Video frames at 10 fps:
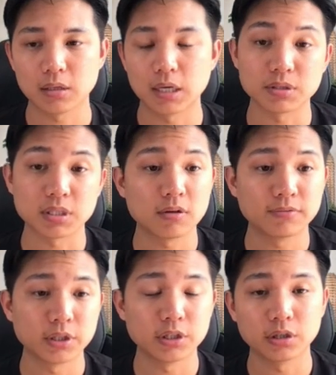was
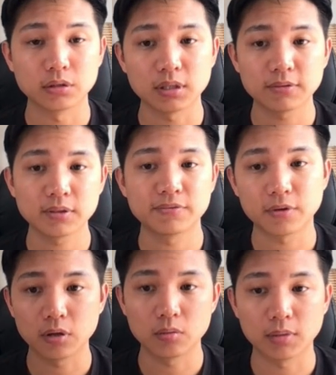helpful, and you can definitely
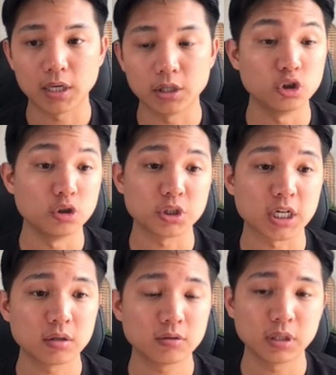follow my YouTube
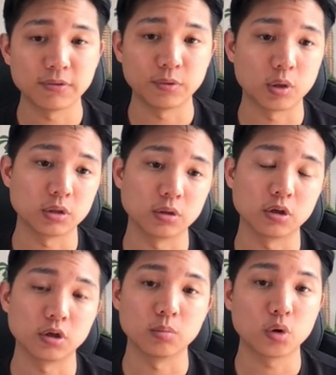channel if you want to
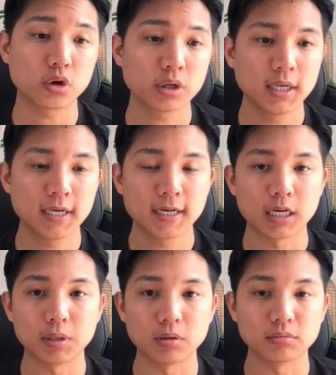learn more
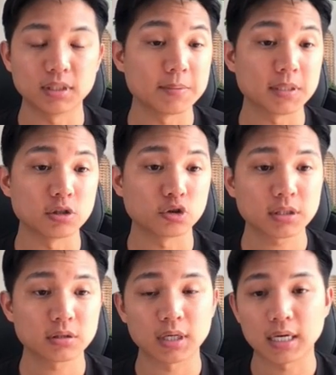about tips and
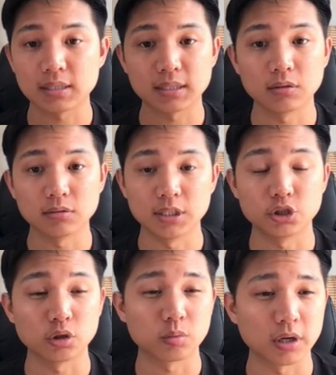tricks on how to sell
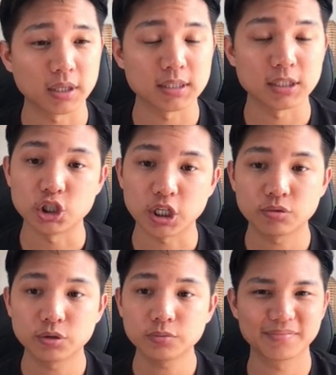digital products in
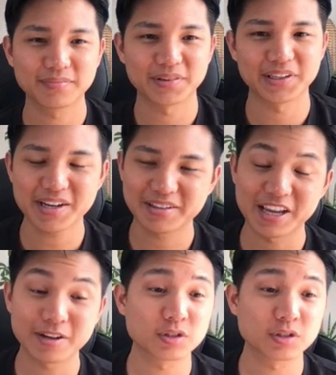general. But yeah, thank you so